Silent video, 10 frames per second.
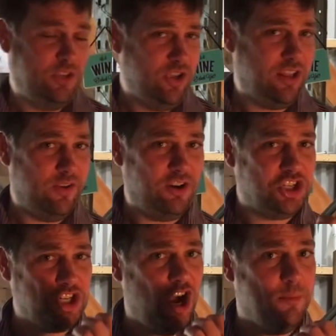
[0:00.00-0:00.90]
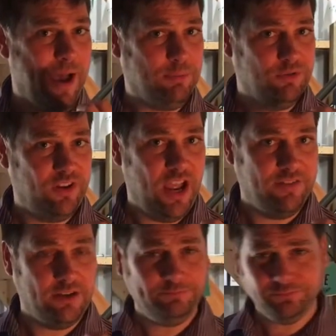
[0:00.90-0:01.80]
You get a very sharp apple
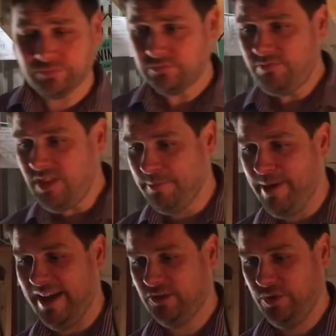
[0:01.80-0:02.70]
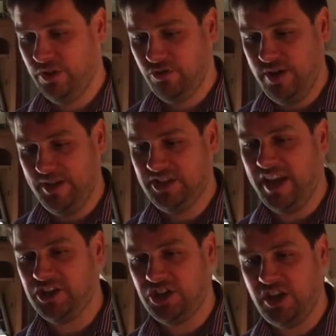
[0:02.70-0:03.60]
flavour, backed with a creamy
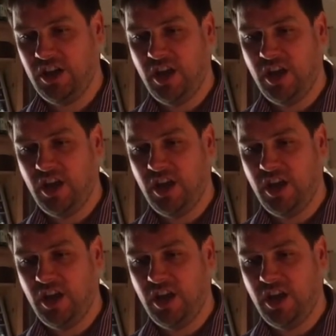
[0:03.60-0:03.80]
texture.